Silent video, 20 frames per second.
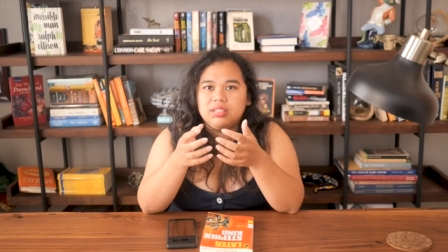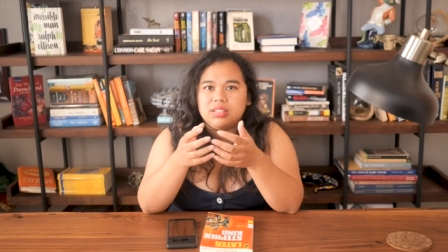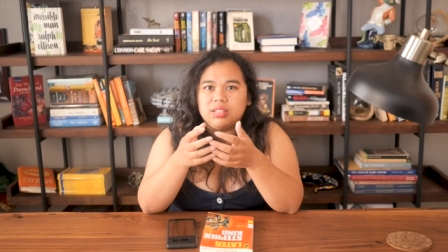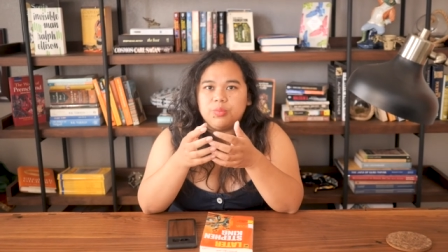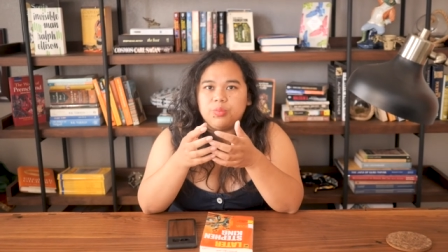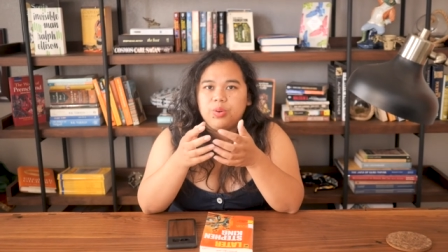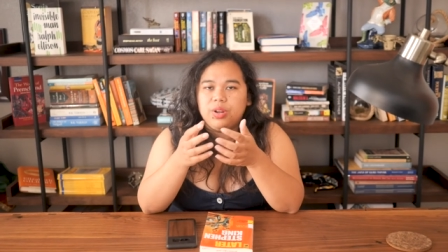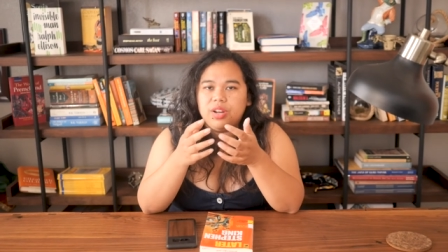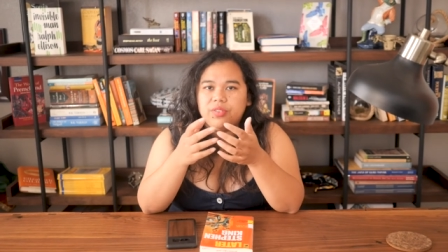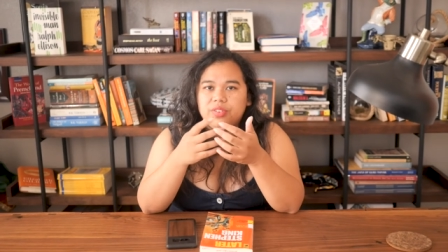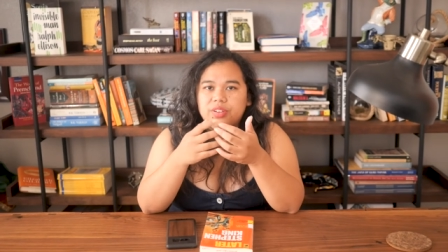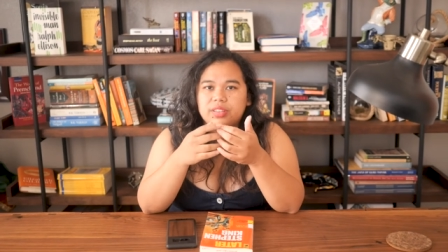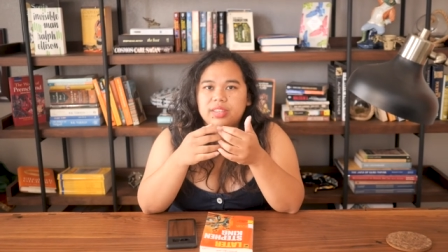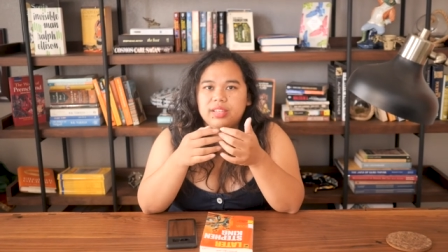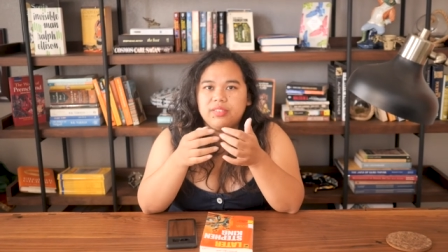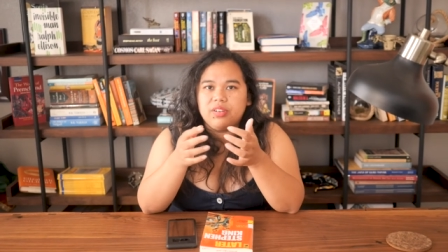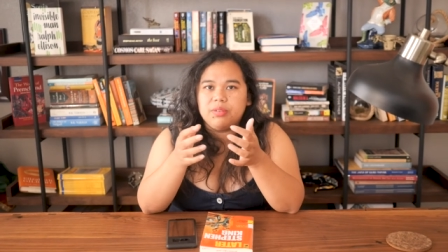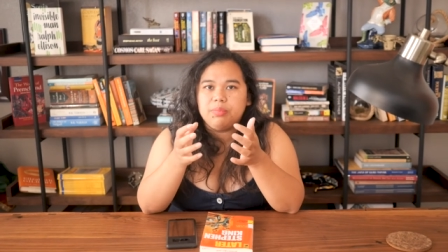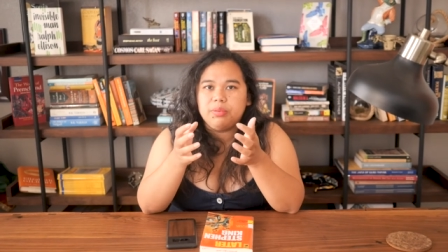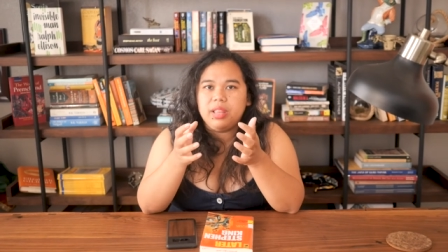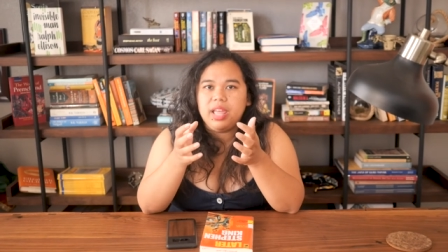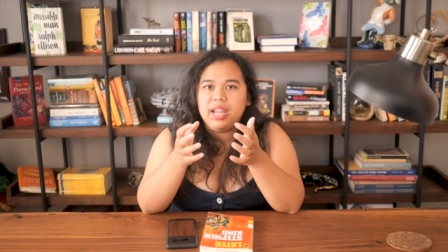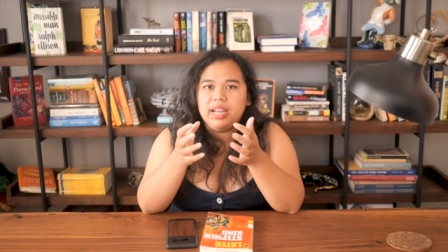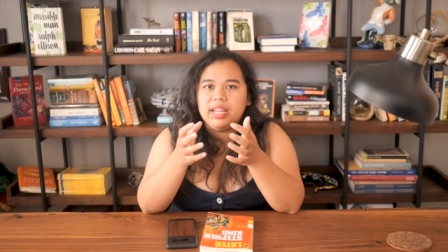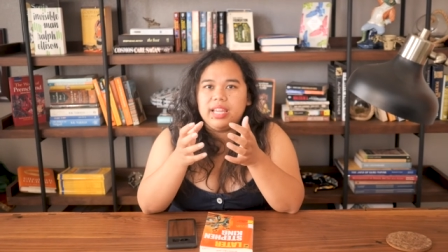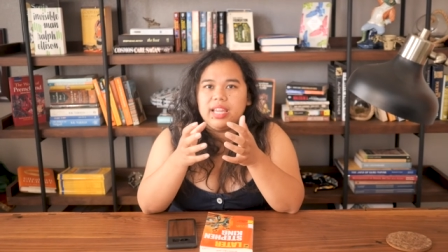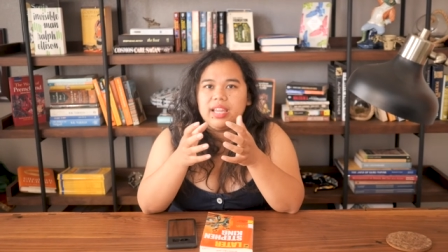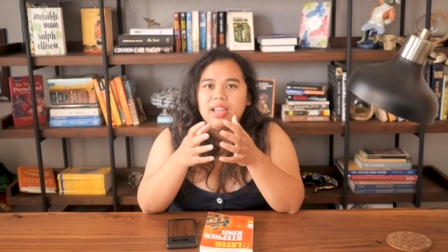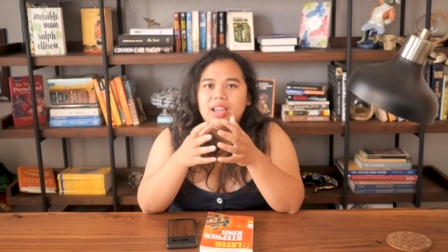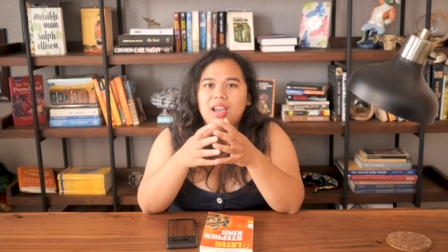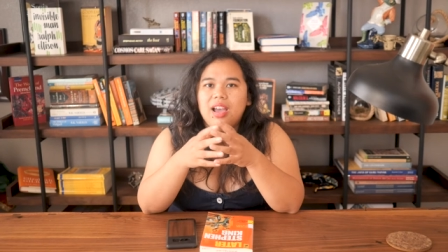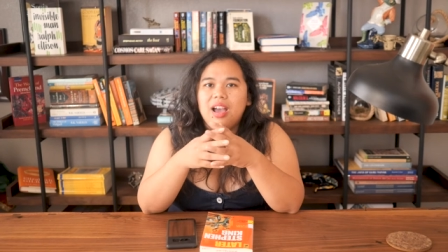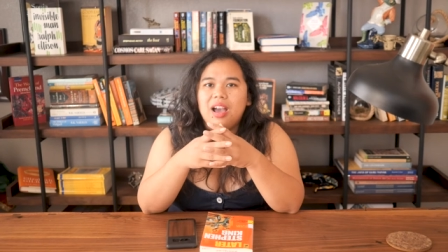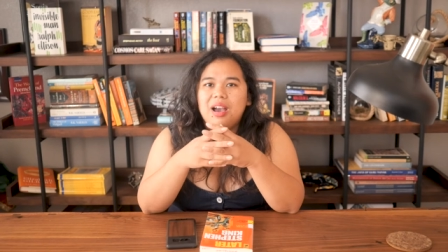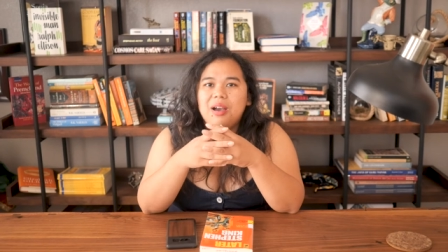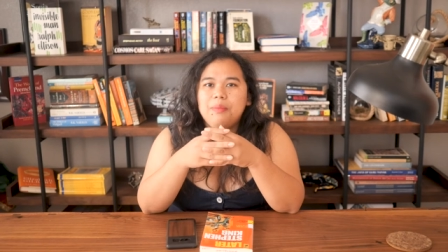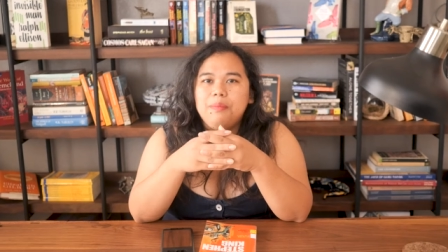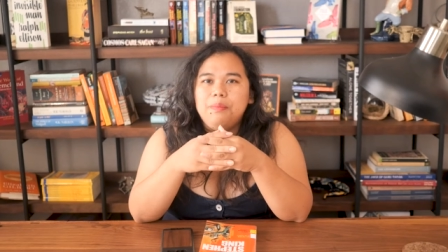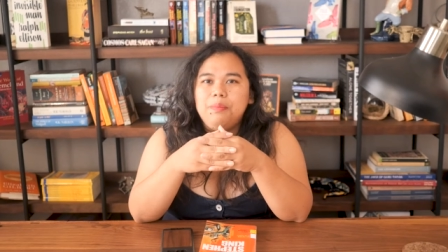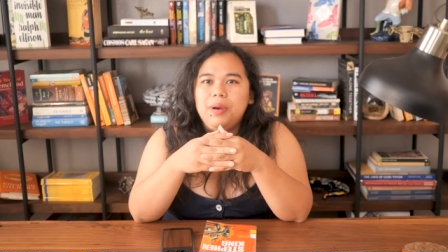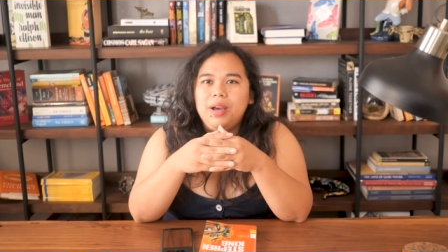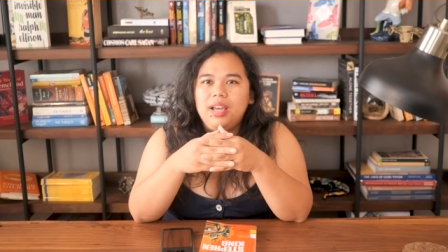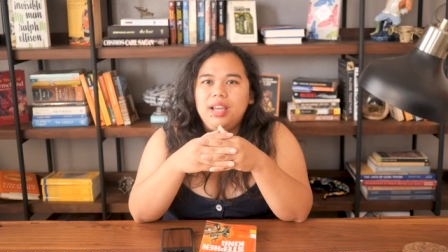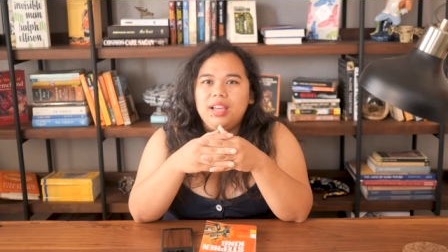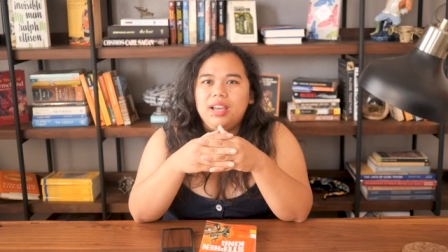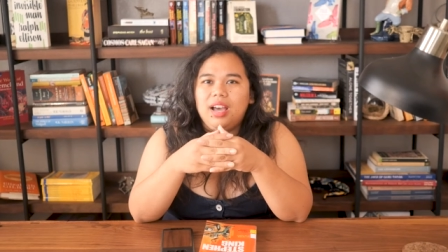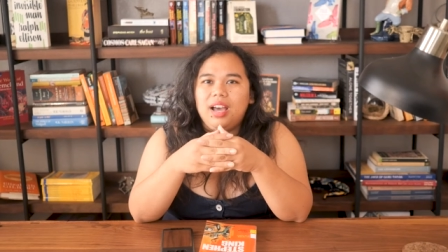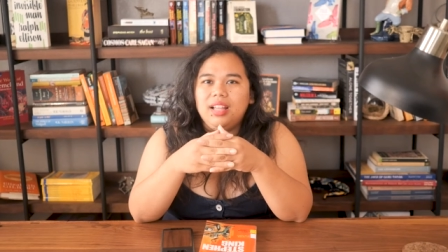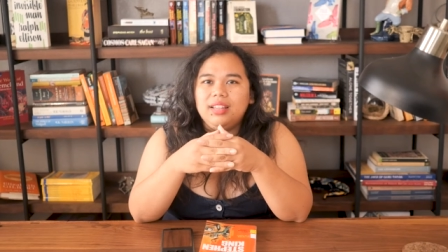whatever they were planning but